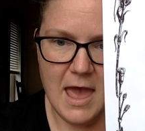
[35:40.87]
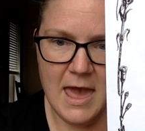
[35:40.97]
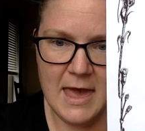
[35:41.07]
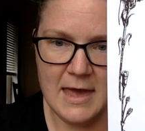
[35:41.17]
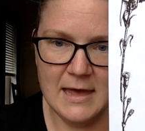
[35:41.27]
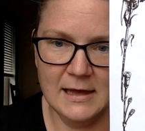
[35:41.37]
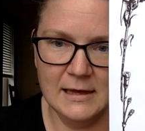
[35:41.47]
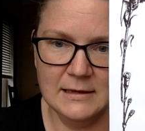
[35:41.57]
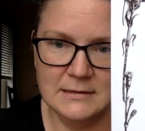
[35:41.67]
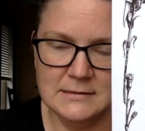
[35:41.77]

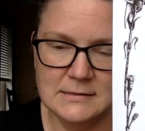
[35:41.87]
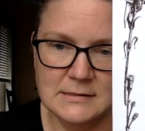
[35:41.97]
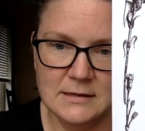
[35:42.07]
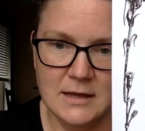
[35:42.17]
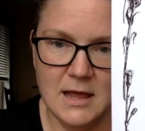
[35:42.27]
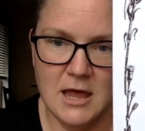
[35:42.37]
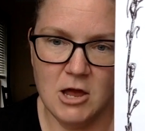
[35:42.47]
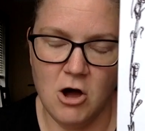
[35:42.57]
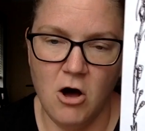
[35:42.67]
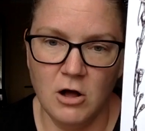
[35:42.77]
And
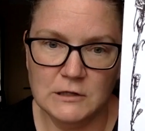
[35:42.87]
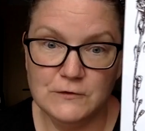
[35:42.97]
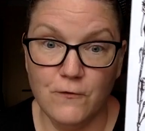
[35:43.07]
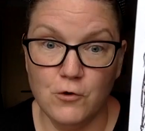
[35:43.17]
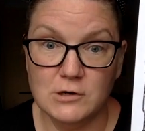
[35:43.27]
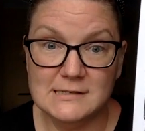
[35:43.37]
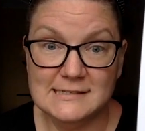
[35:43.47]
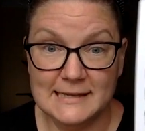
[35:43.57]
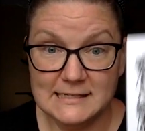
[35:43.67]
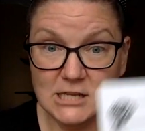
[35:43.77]
it calls for
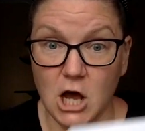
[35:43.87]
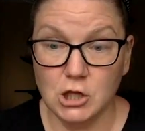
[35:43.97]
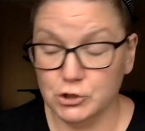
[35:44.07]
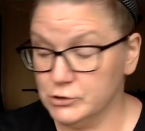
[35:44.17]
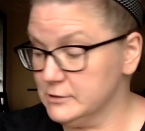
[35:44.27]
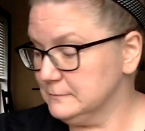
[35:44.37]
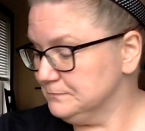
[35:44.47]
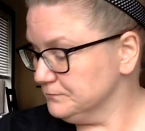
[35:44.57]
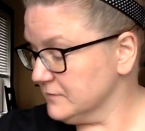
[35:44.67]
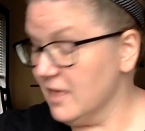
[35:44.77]
six colors.
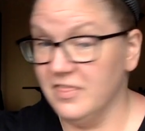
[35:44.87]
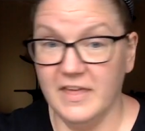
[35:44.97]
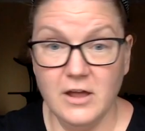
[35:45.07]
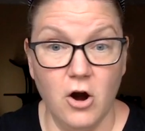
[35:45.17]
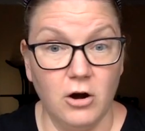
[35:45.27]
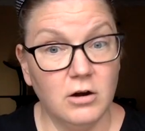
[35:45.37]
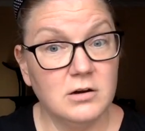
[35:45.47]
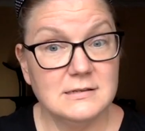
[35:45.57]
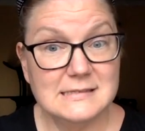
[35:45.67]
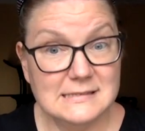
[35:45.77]
They are
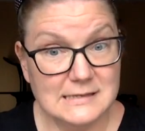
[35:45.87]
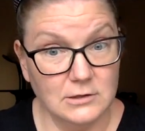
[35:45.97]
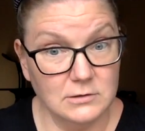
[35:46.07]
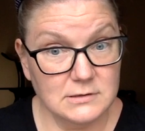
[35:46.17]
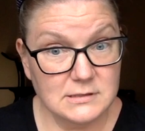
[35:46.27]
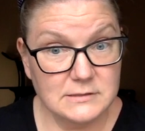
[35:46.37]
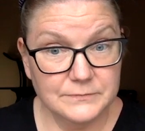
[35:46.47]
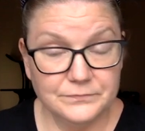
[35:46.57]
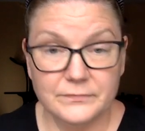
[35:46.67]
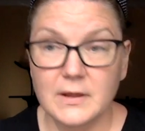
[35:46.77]
silks.
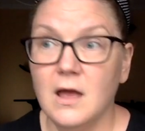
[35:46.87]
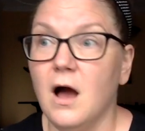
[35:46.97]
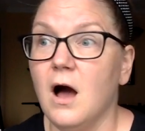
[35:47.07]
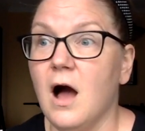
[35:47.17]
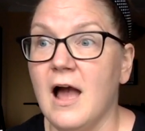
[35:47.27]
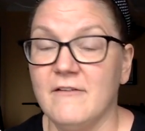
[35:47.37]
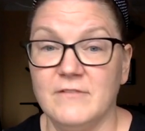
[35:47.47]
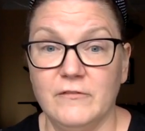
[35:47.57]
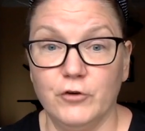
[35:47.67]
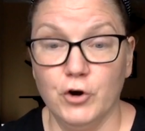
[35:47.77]
I have
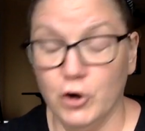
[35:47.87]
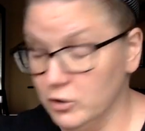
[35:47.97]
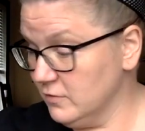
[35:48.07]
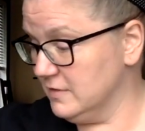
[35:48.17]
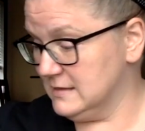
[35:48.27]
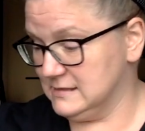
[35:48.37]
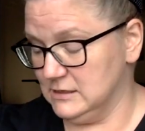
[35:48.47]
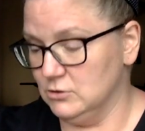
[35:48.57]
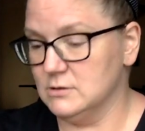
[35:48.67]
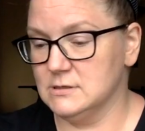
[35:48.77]
never heard of the
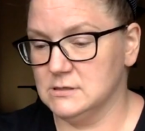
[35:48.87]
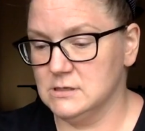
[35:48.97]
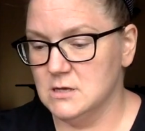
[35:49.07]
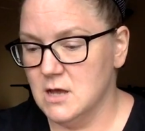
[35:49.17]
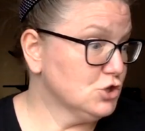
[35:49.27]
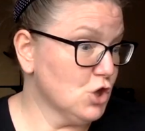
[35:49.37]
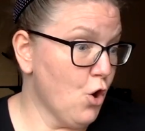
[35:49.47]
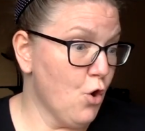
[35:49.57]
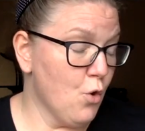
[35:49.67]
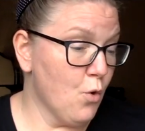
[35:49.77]
silks.
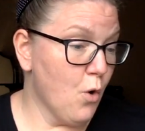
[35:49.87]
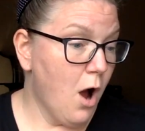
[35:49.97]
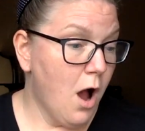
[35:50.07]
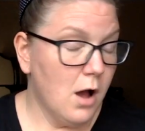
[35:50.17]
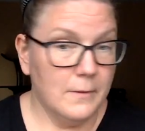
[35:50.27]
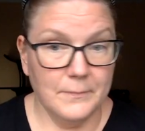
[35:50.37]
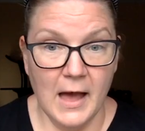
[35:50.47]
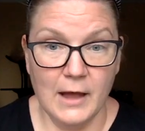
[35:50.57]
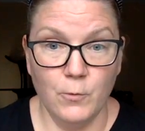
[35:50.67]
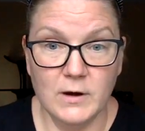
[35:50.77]
So
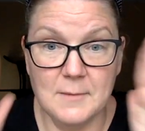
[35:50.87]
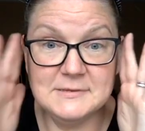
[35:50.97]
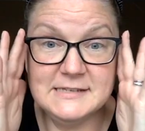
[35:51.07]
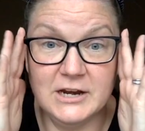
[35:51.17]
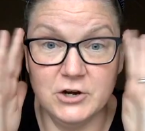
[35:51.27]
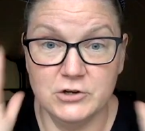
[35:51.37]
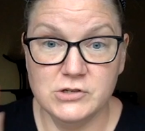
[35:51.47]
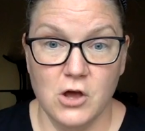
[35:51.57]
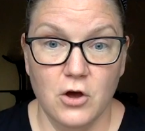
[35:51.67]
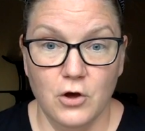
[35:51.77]
I went upstairs